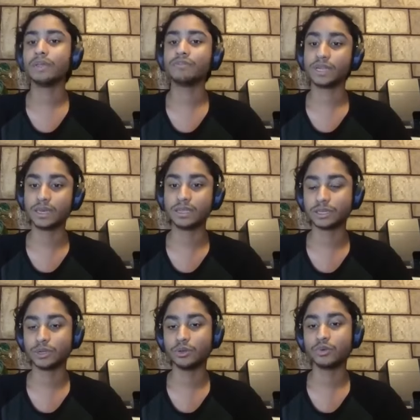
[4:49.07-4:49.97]
Every day there's
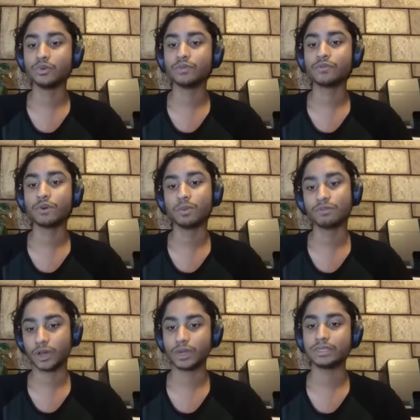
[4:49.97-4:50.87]
a new form of
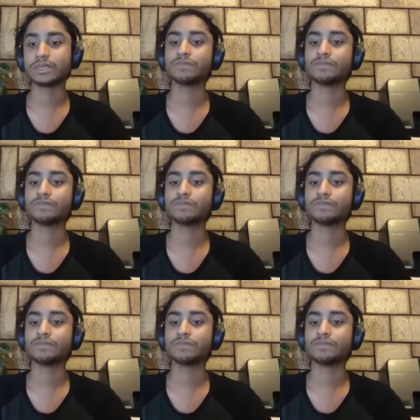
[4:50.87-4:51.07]
violence.